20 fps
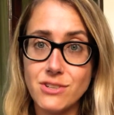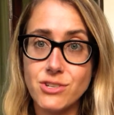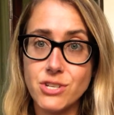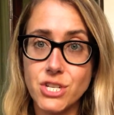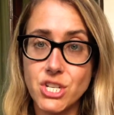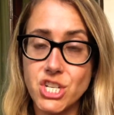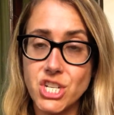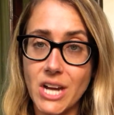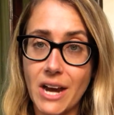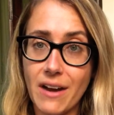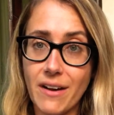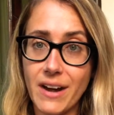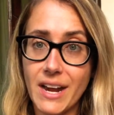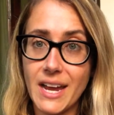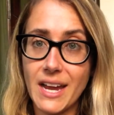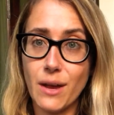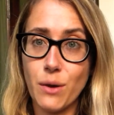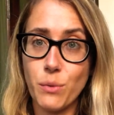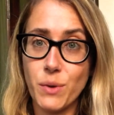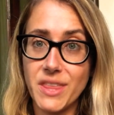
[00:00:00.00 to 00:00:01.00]
to
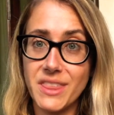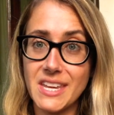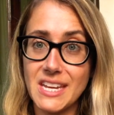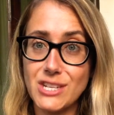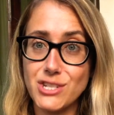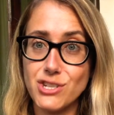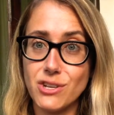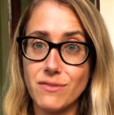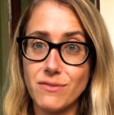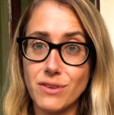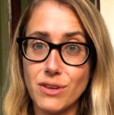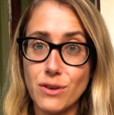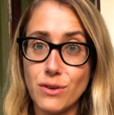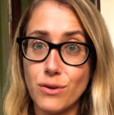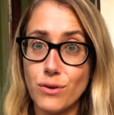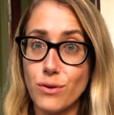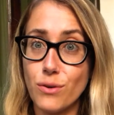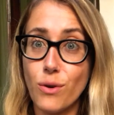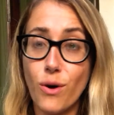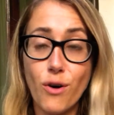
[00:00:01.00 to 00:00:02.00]
sharing with each of
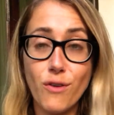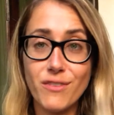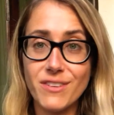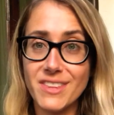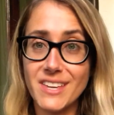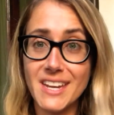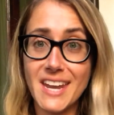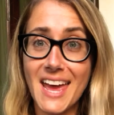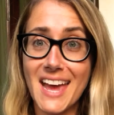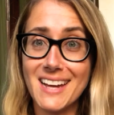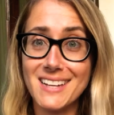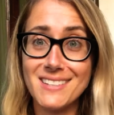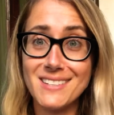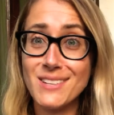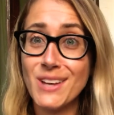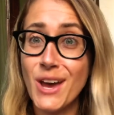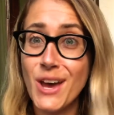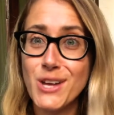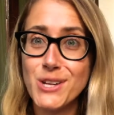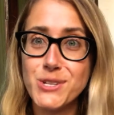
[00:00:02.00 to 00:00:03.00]
you over the next